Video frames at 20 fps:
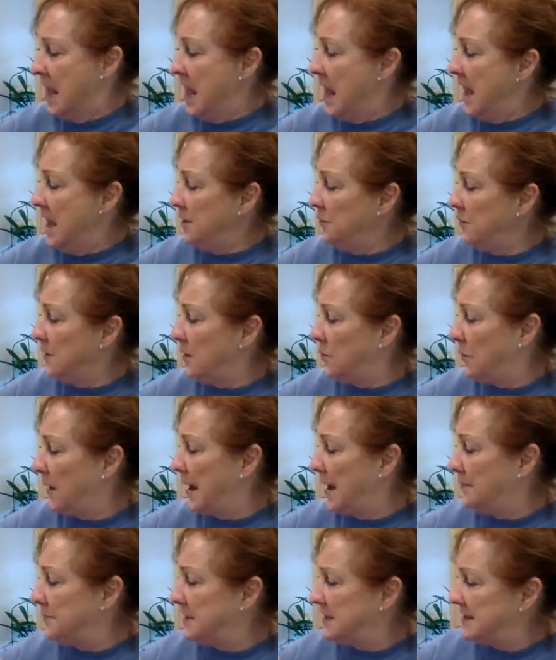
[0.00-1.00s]
Henry
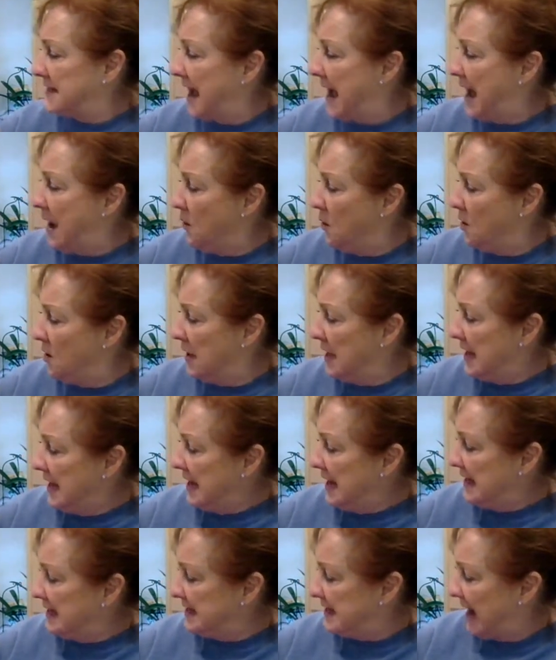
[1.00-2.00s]
grabbed a towel.
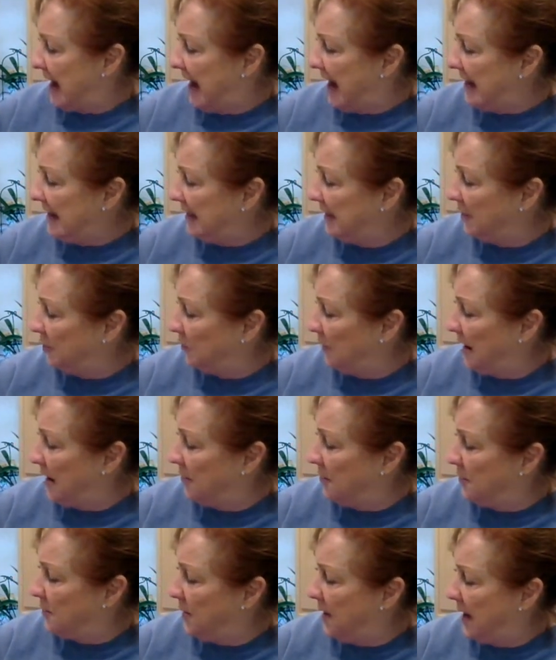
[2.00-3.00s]
He tied it
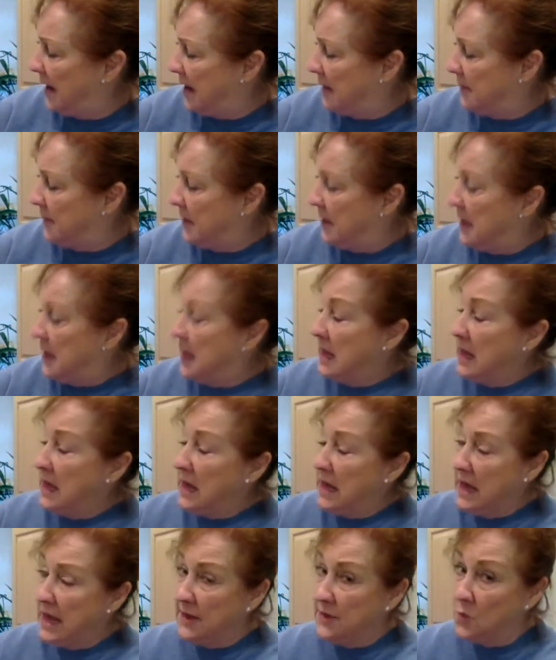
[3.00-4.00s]
around the pipe,
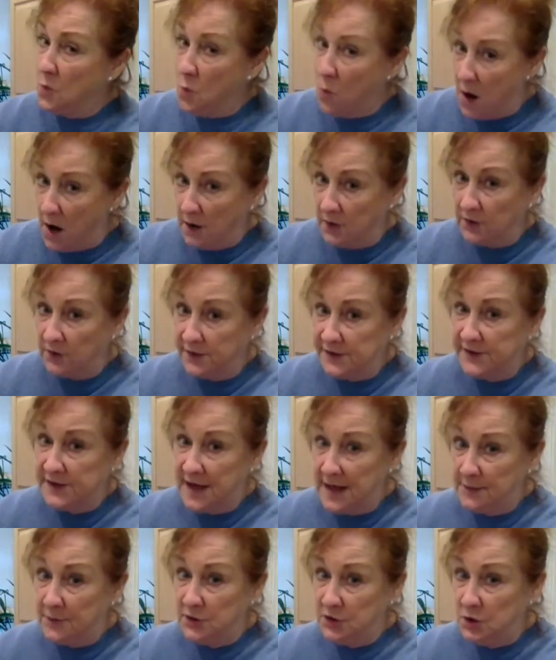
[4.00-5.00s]
and the water
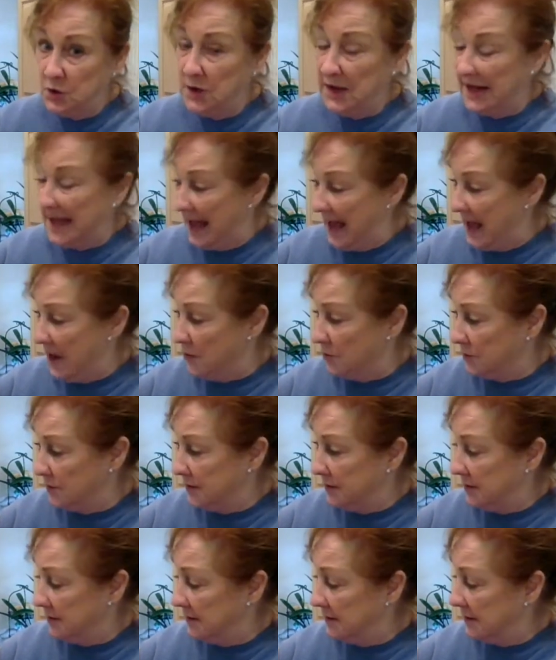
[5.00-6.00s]
stopped shooting out.